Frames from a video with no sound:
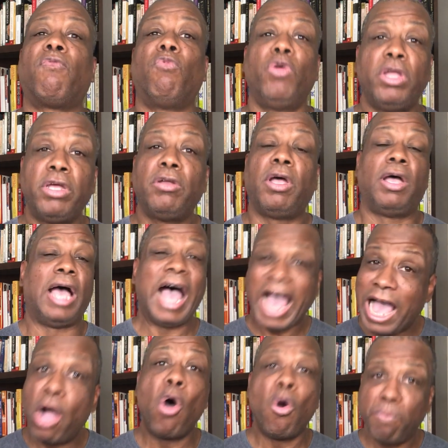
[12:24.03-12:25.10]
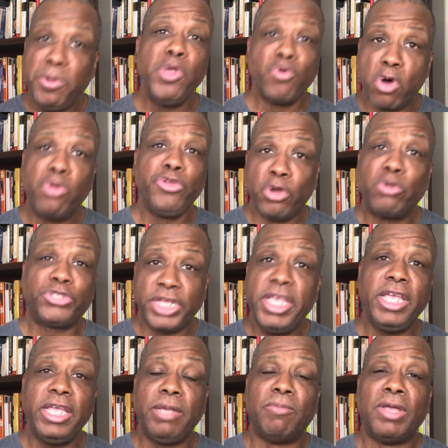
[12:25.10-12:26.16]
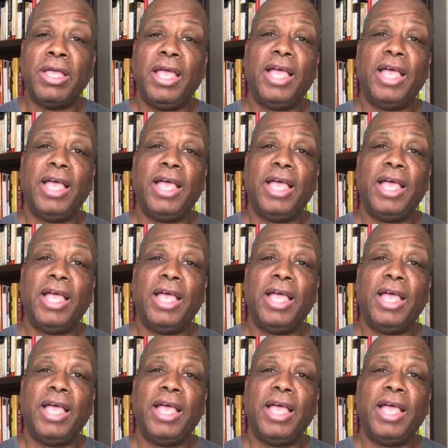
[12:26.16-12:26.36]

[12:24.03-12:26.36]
Real, I hope you on your team.